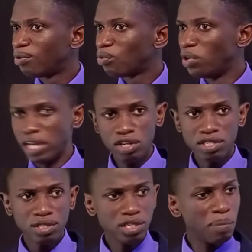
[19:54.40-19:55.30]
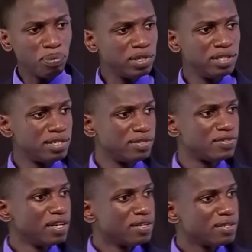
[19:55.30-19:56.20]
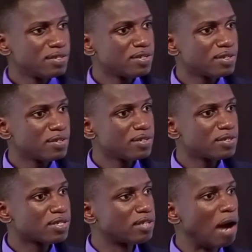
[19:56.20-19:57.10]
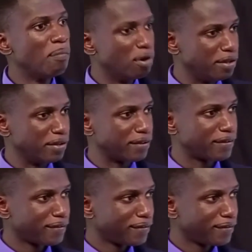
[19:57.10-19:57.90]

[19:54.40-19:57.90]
When I interpret it, it is stumbling.